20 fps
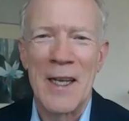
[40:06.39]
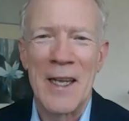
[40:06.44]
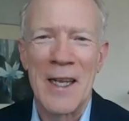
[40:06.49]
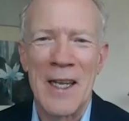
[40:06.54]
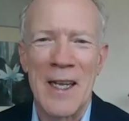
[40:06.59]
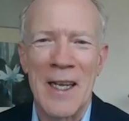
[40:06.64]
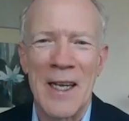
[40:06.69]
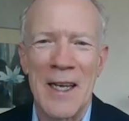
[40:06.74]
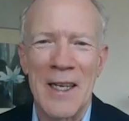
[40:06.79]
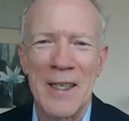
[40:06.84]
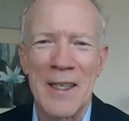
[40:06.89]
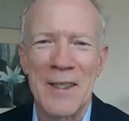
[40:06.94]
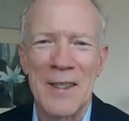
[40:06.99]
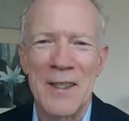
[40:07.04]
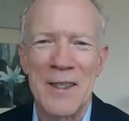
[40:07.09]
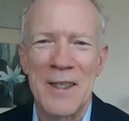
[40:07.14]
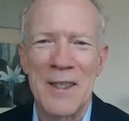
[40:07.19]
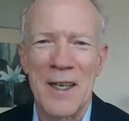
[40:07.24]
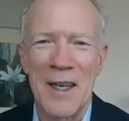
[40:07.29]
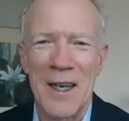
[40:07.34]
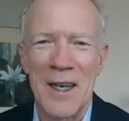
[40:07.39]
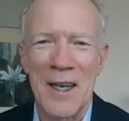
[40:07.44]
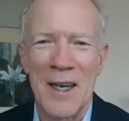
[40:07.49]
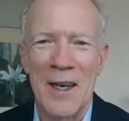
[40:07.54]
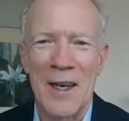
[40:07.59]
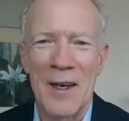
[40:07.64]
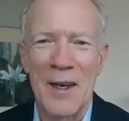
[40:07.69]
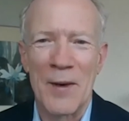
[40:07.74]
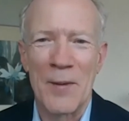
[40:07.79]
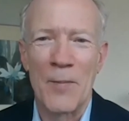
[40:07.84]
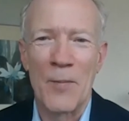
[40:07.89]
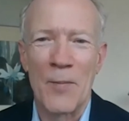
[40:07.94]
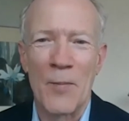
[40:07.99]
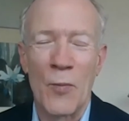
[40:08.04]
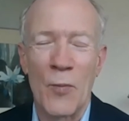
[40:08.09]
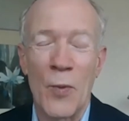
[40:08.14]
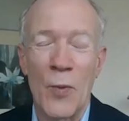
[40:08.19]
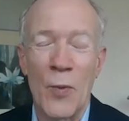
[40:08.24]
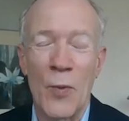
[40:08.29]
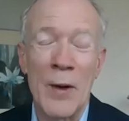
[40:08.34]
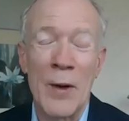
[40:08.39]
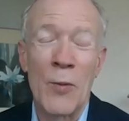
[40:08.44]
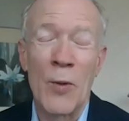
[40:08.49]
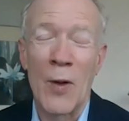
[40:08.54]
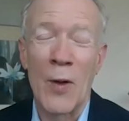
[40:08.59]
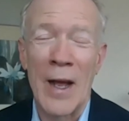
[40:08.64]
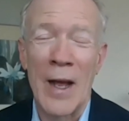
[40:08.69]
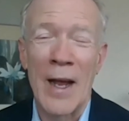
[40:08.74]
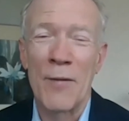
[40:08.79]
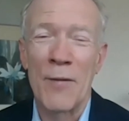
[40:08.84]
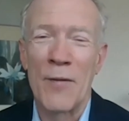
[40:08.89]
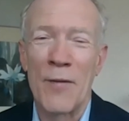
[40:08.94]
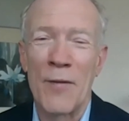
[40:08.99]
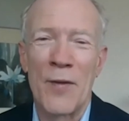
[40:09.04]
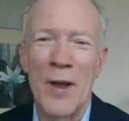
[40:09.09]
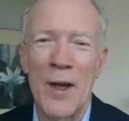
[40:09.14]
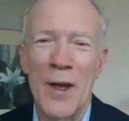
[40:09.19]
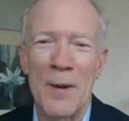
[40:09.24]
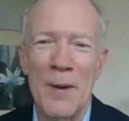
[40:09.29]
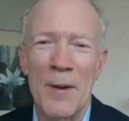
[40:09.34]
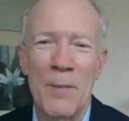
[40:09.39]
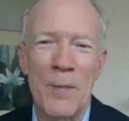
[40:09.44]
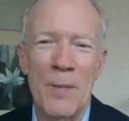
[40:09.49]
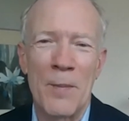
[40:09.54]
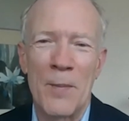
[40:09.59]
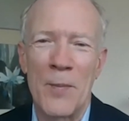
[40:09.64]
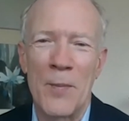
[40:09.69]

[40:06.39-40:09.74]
And we will have the